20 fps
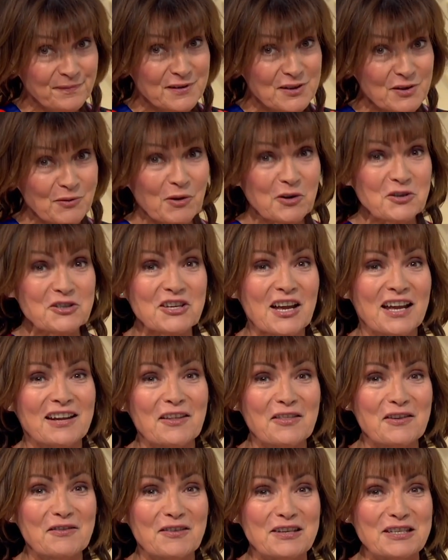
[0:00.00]
to watch
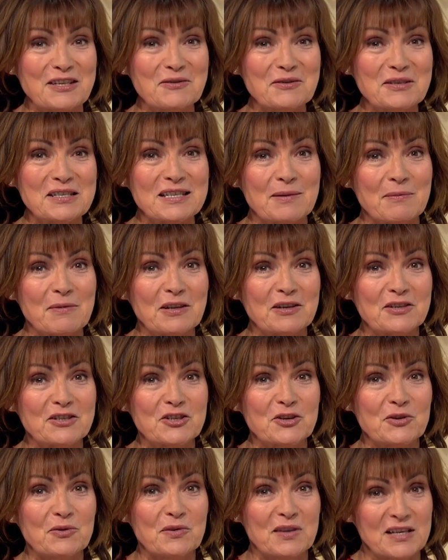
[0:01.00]
another video similar
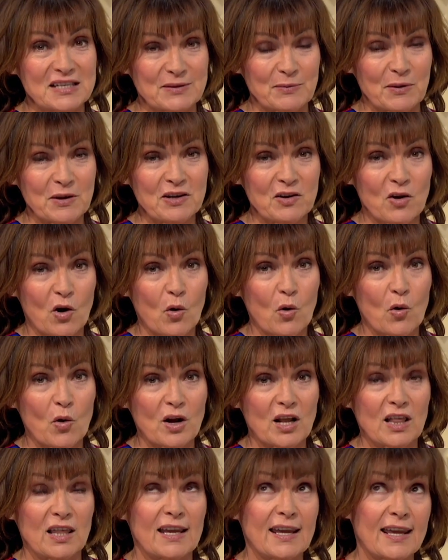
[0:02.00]
to this one,
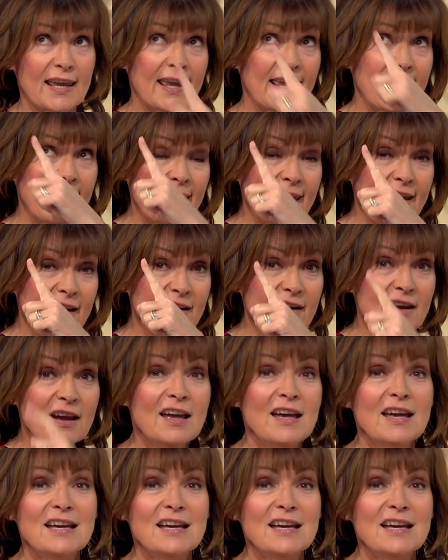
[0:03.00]
or click here